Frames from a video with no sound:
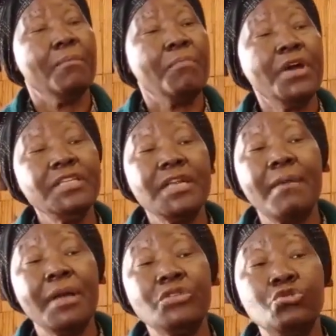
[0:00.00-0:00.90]
Point
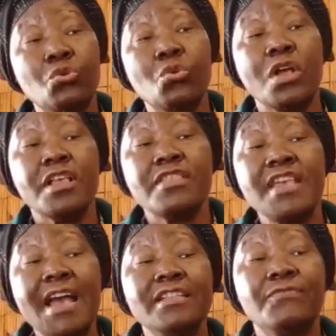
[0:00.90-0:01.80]
number two,
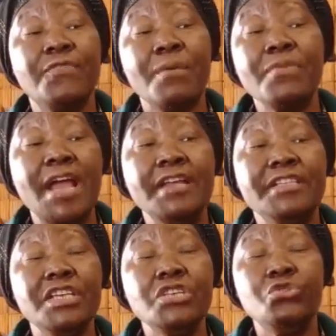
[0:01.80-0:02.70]
that from
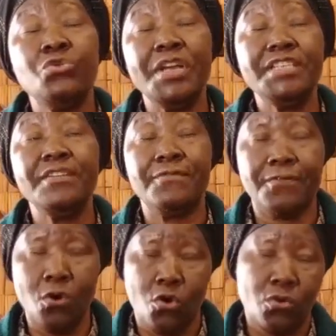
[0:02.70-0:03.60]

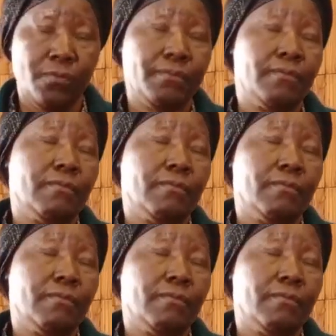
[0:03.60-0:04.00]
1924